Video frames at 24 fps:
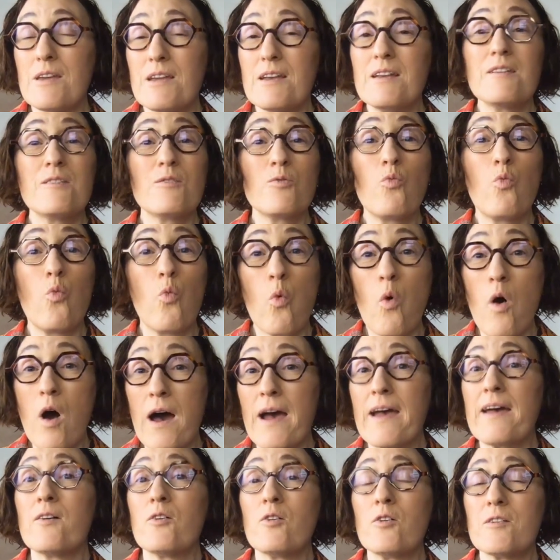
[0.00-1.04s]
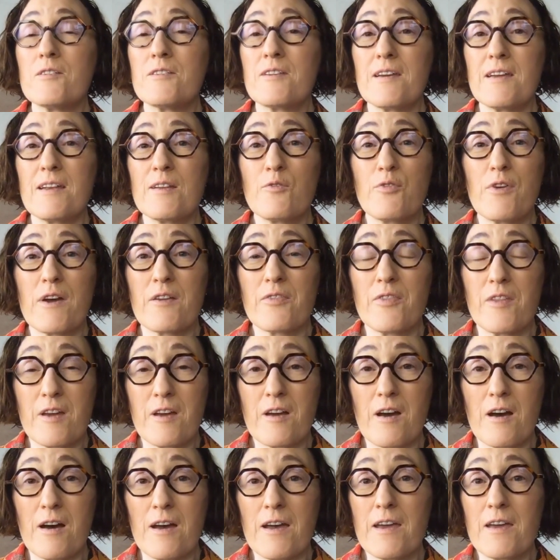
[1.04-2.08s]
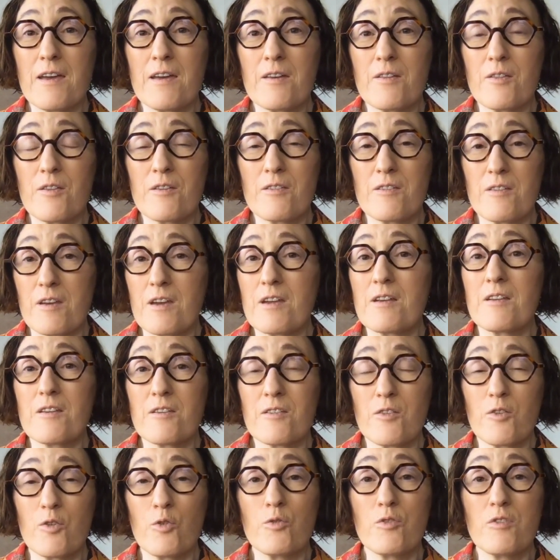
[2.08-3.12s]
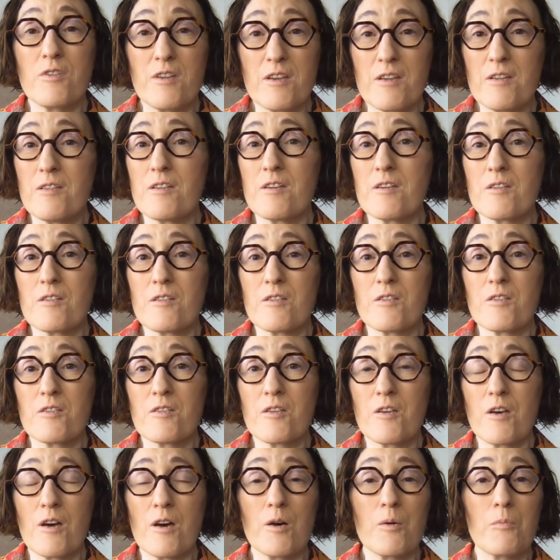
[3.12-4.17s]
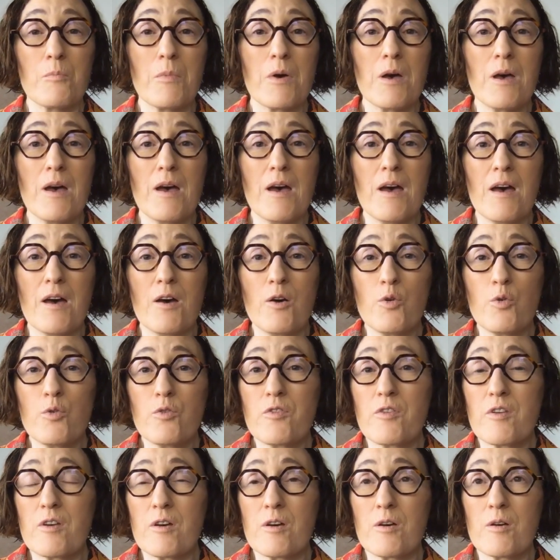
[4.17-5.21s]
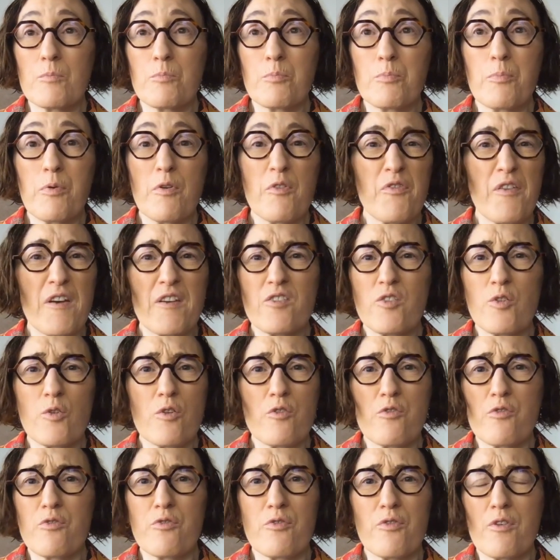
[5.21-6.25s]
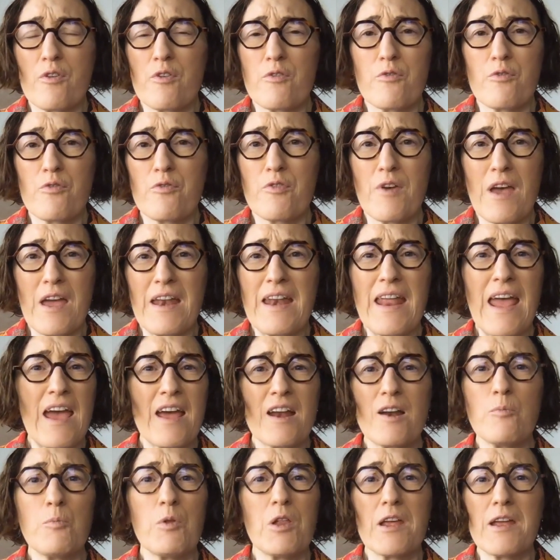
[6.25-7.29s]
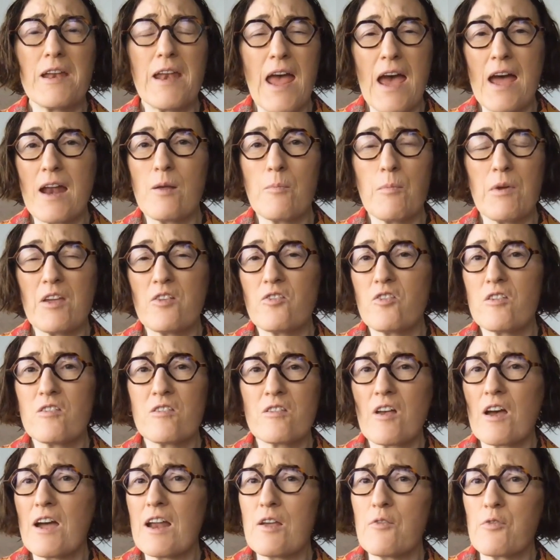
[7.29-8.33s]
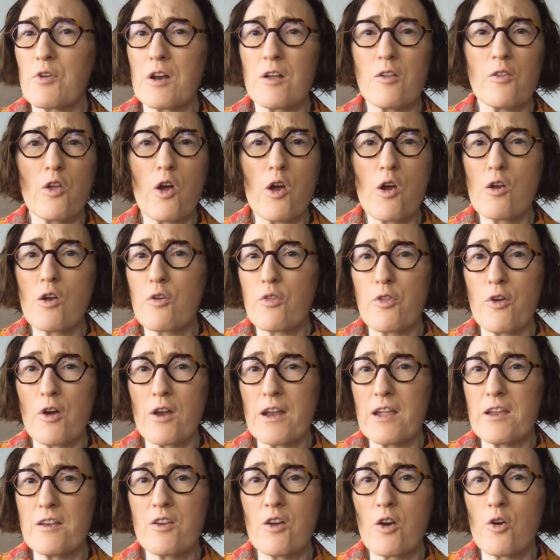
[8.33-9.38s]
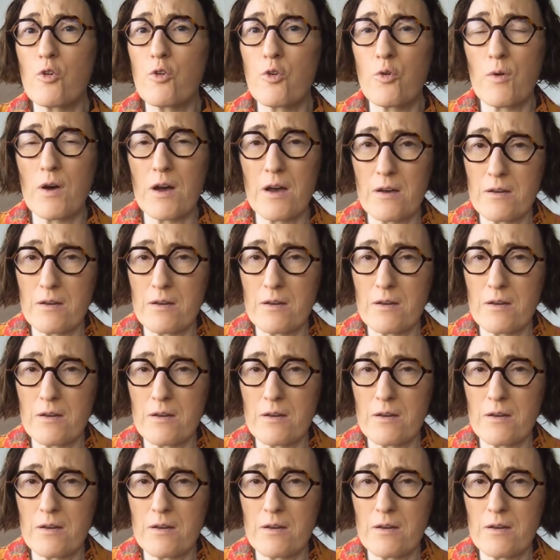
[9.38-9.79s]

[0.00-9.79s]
It is wild. And in fact, the scientist who did this, who's a professor of an animal anatomy, just kind of on a lark, thought he'd go to